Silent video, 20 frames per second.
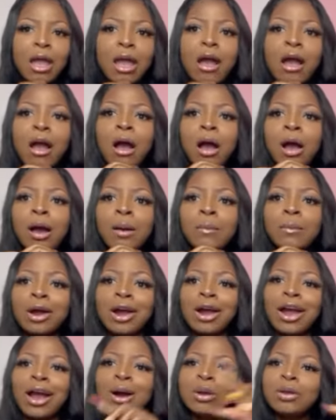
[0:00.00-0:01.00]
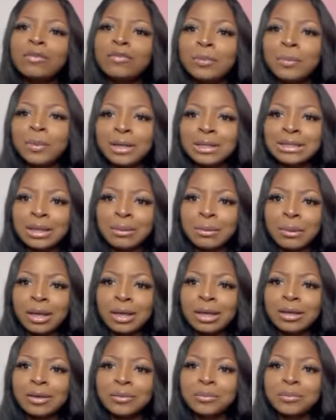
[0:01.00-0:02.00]
are out of the
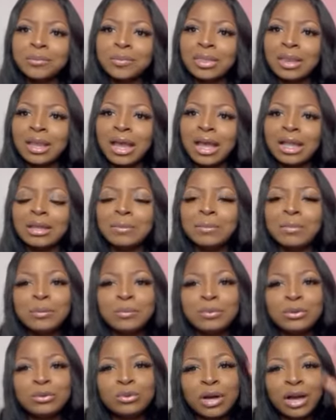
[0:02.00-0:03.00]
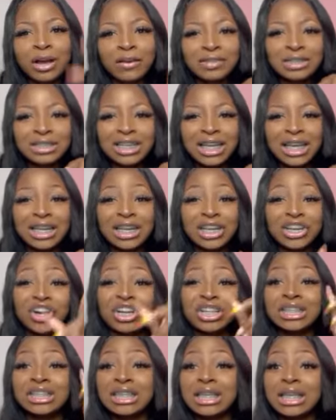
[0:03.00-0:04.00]
pandemic, and the people who haven't taken it
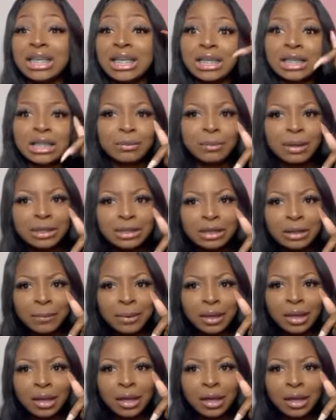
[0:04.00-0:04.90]
are still in the pandemic.